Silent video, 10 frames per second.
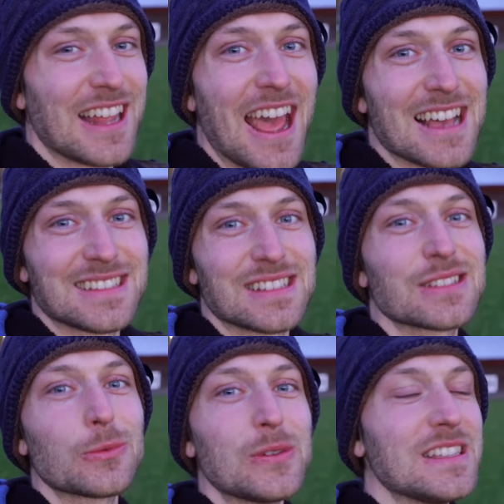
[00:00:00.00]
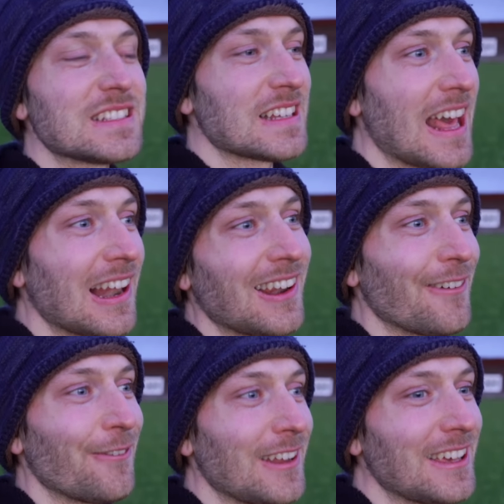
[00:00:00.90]
as sweet and
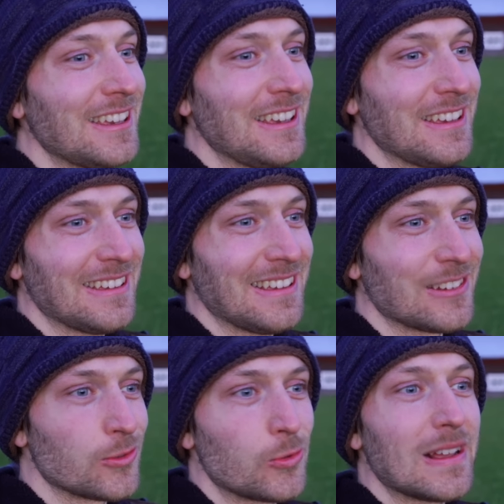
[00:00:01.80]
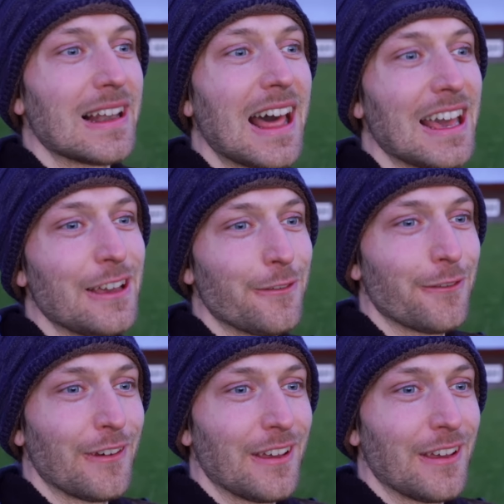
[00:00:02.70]
lovely in real life,